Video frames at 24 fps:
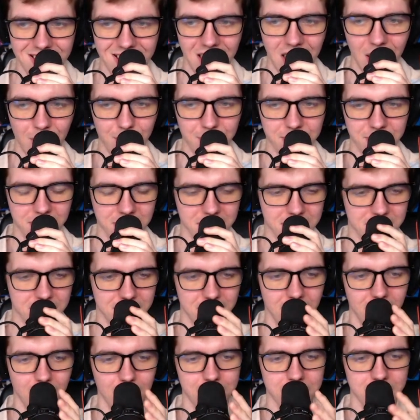everything's
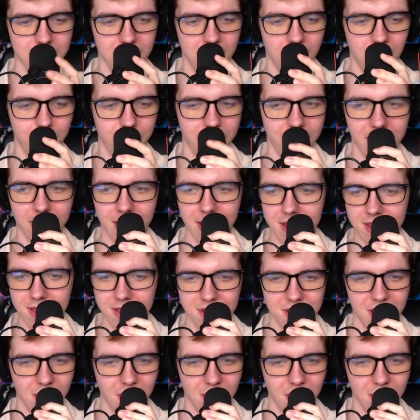tops on my end.